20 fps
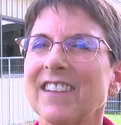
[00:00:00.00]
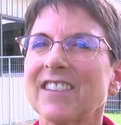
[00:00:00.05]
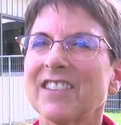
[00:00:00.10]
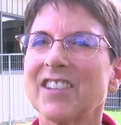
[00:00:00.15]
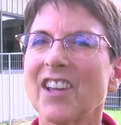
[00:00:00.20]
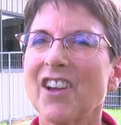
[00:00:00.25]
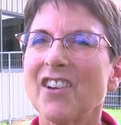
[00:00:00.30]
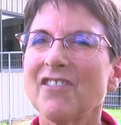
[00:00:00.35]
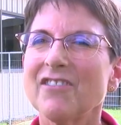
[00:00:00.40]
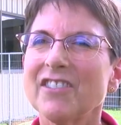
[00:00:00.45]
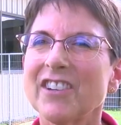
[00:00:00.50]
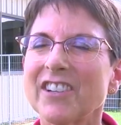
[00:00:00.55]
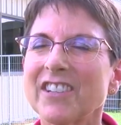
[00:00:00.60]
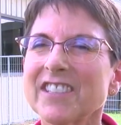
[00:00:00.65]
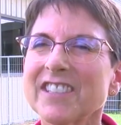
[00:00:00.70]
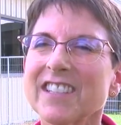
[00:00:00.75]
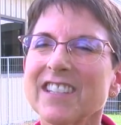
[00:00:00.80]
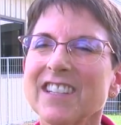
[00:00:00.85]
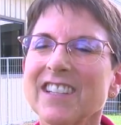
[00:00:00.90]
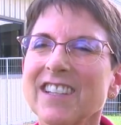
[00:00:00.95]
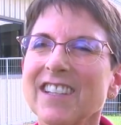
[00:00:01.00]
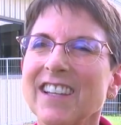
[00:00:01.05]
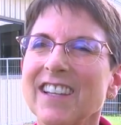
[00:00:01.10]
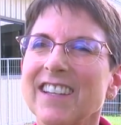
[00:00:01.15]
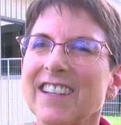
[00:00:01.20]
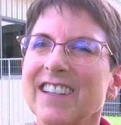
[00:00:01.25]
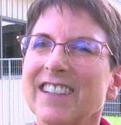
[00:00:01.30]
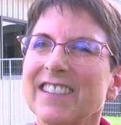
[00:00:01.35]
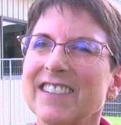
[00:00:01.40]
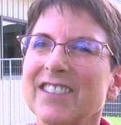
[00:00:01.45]
So nursing
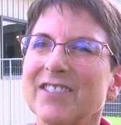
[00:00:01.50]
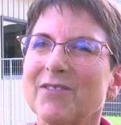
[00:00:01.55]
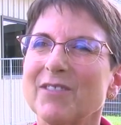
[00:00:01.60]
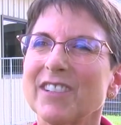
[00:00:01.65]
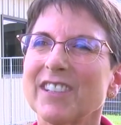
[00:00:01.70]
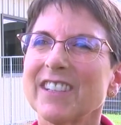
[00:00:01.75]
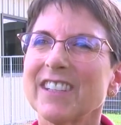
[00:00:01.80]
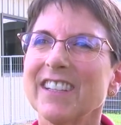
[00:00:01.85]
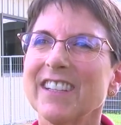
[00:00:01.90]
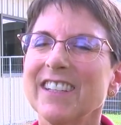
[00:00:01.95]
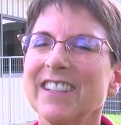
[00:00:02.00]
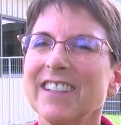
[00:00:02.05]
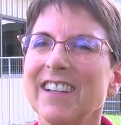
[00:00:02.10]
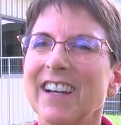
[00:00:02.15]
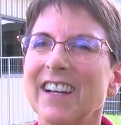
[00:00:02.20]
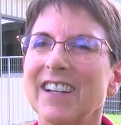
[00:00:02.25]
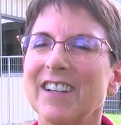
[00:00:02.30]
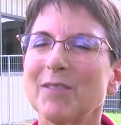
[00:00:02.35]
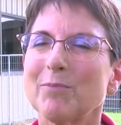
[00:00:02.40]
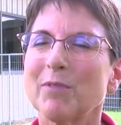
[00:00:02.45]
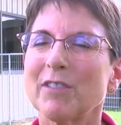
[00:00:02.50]
is really a